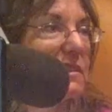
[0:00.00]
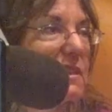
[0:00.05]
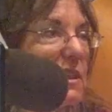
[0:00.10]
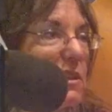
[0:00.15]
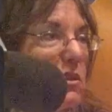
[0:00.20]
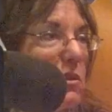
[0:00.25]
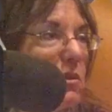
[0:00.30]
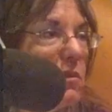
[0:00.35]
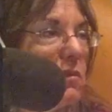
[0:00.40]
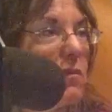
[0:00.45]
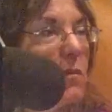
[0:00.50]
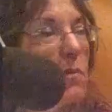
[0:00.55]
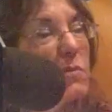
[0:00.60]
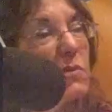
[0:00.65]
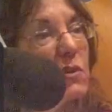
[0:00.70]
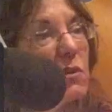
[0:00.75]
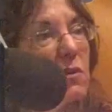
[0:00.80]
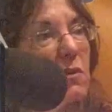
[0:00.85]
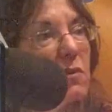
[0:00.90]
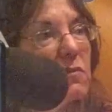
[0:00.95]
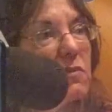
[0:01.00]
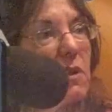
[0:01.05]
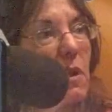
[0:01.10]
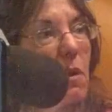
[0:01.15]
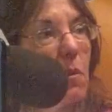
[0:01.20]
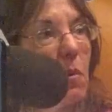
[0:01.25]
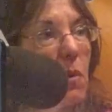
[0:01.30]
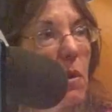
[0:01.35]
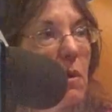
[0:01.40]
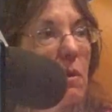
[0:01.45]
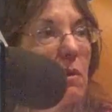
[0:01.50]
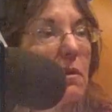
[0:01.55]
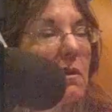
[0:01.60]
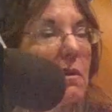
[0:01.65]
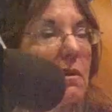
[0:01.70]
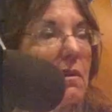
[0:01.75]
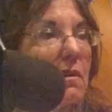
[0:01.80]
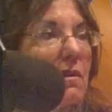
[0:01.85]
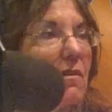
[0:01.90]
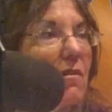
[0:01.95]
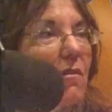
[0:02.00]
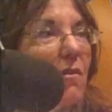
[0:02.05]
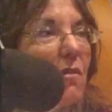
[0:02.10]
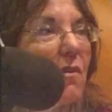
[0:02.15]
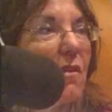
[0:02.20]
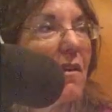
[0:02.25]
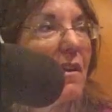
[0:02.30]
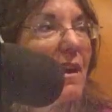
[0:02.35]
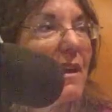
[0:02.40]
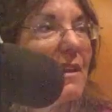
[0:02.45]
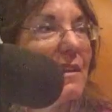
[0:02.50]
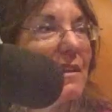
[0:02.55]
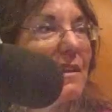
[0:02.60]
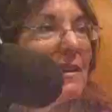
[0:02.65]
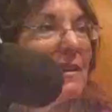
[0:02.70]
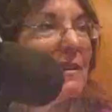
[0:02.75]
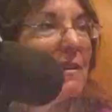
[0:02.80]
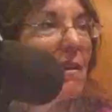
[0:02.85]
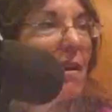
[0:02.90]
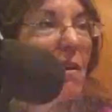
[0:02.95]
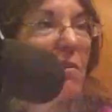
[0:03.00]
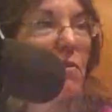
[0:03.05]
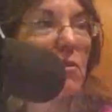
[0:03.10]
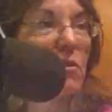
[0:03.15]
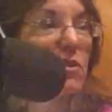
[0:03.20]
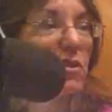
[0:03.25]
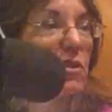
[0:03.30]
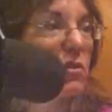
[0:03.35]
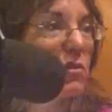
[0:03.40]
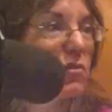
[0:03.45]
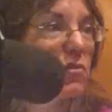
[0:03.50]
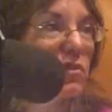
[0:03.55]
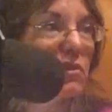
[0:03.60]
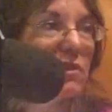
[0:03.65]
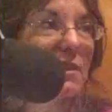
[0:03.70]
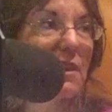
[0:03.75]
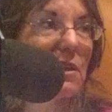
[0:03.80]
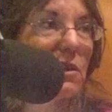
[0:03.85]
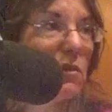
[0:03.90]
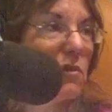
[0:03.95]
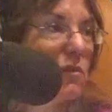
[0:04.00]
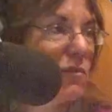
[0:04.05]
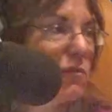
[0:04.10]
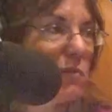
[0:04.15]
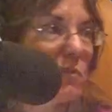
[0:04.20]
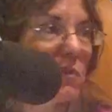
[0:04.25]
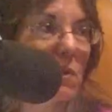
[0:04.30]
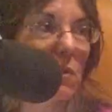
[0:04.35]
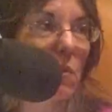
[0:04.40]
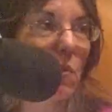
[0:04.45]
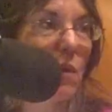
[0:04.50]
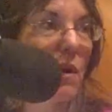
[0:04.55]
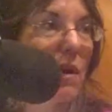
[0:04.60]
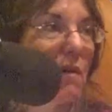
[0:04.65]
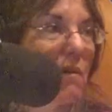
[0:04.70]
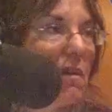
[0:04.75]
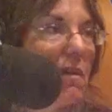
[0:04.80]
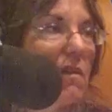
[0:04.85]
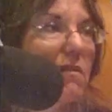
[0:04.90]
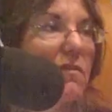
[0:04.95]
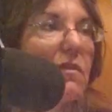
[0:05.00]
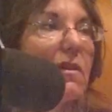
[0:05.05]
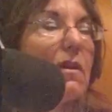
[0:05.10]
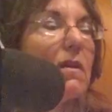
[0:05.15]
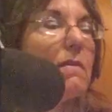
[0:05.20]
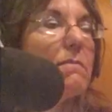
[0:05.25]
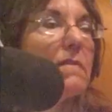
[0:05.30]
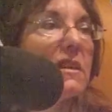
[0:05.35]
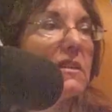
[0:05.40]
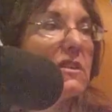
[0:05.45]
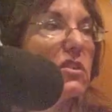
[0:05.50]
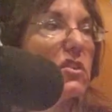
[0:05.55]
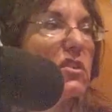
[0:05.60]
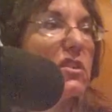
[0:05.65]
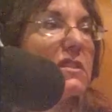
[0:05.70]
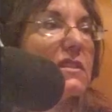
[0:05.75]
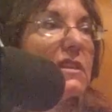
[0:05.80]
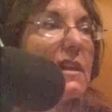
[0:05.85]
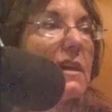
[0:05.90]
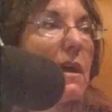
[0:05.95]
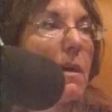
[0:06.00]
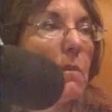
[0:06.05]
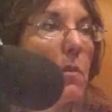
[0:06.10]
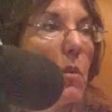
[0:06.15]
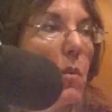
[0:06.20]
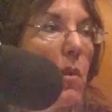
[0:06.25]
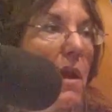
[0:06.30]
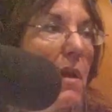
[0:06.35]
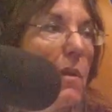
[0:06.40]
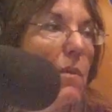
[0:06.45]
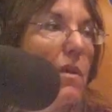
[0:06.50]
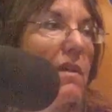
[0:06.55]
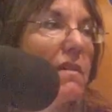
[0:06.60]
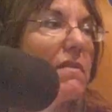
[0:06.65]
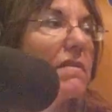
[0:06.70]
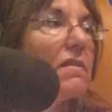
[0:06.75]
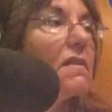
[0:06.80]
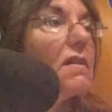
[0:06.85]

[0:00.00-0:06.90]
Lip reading: that you've observed at work, or any other children that you've been aware of, messages they come away with?